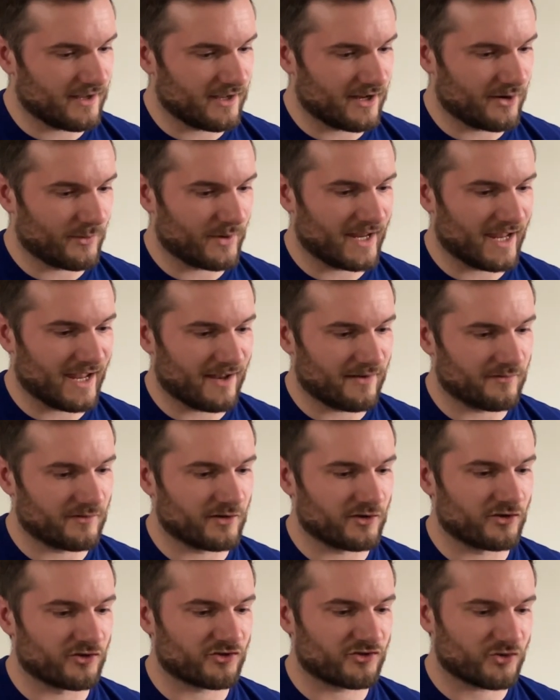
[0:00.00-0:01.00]
We have
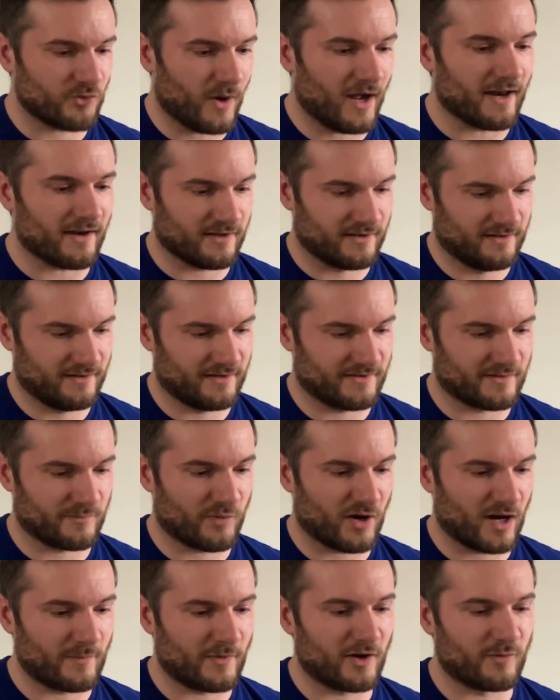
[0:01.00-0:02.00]
the squat as the
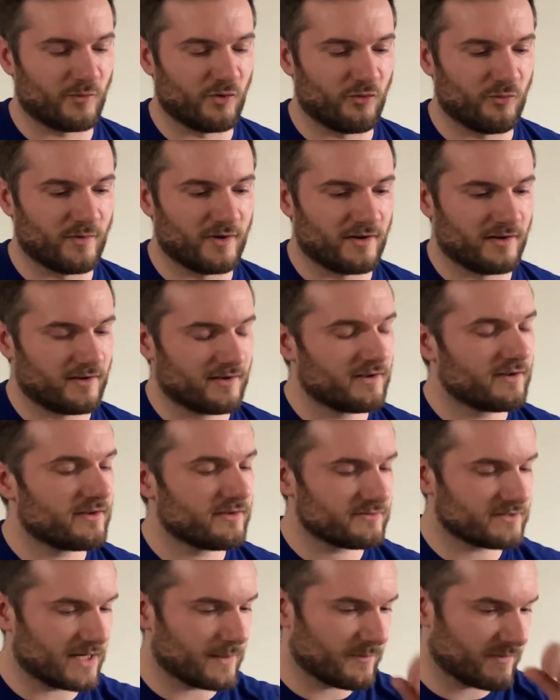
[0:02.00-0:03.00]
primary movement.
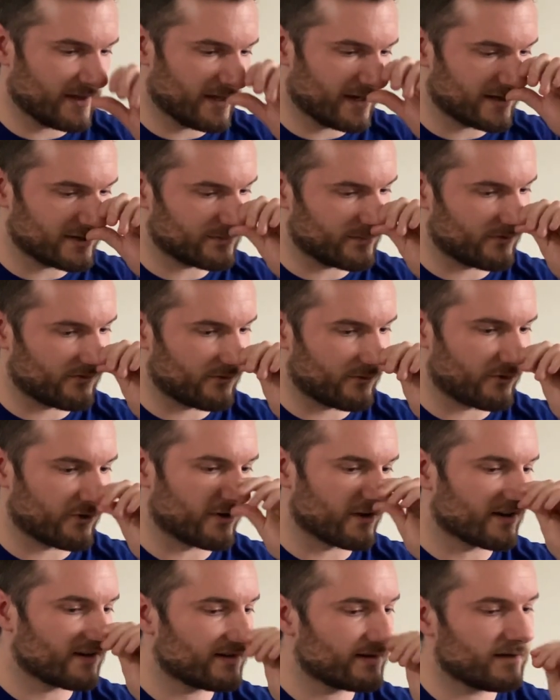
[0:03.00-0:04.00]
Same thing as
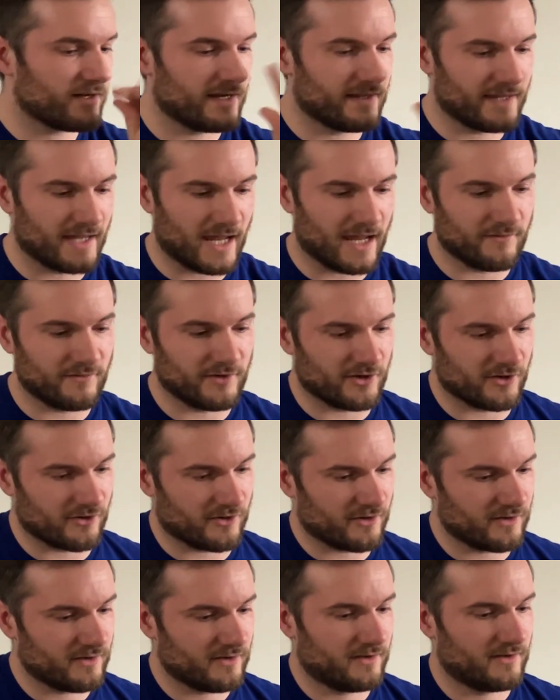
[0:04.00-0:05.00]
before, in the heavier
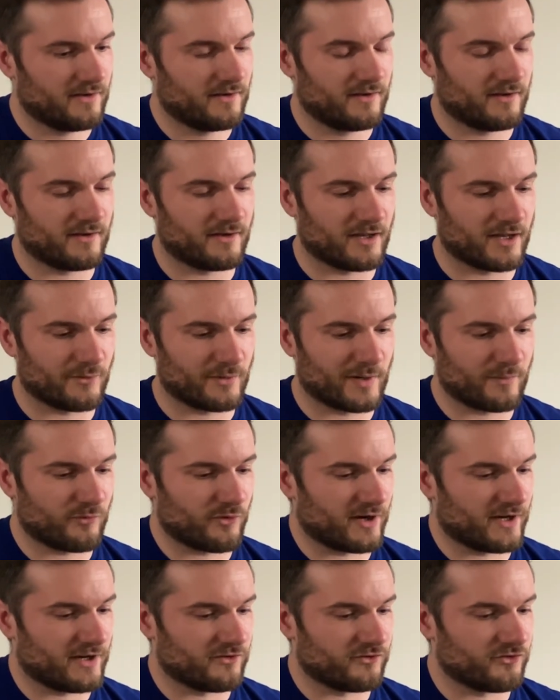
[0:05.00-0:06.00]
rep
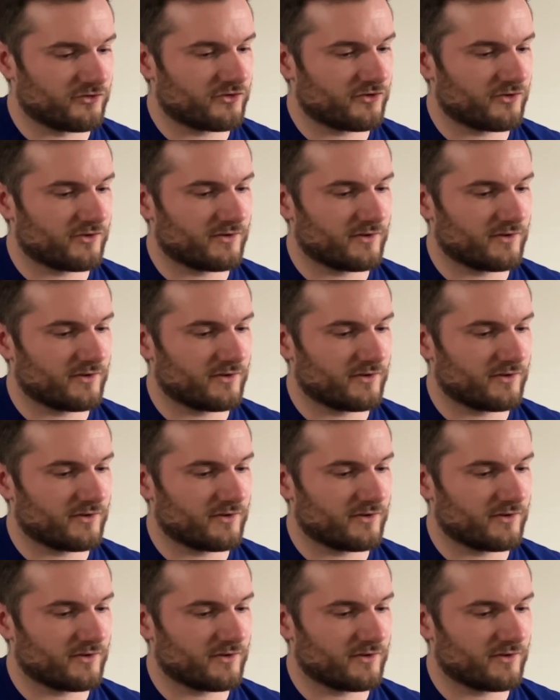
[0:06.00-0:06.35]
range.